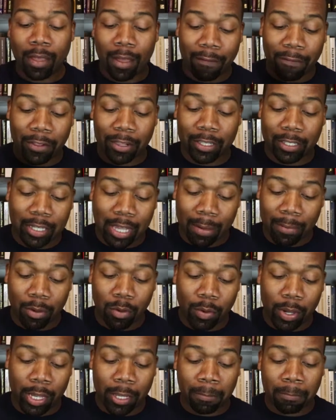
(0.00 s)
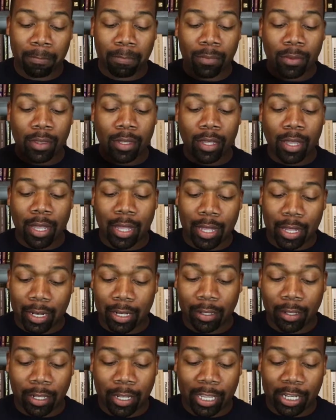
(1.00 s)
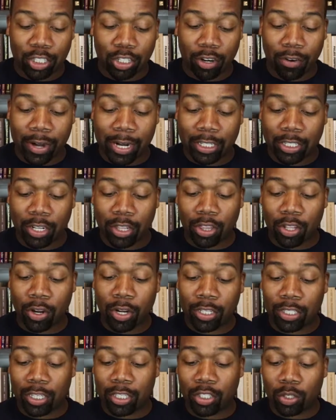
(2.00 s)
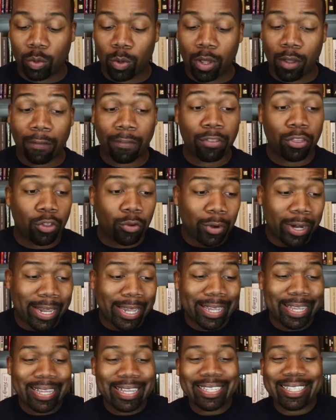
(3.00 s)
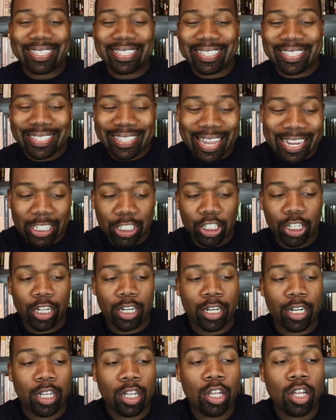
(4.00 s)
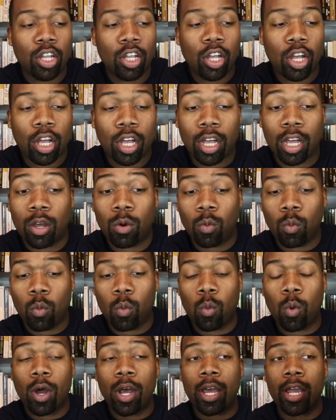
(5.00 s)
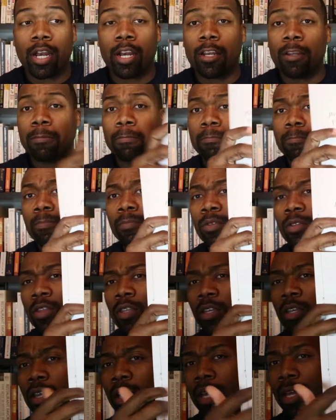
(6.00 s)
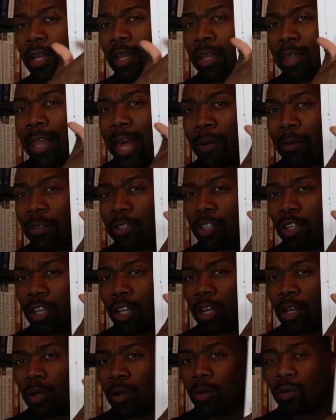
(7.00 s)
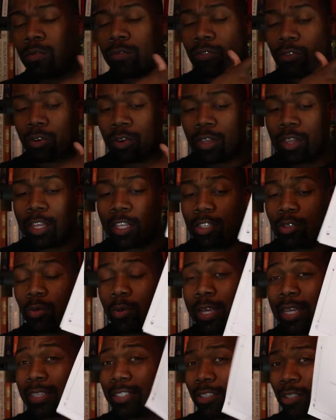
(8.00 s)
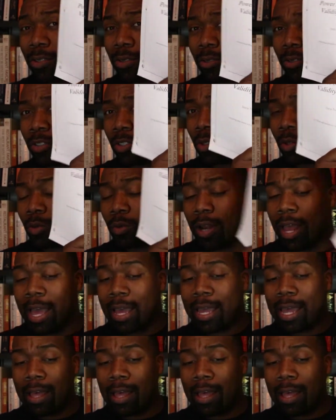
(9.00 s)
for this coming week. Lead generation 3612-3, session 1. That was the goal for this week, to knock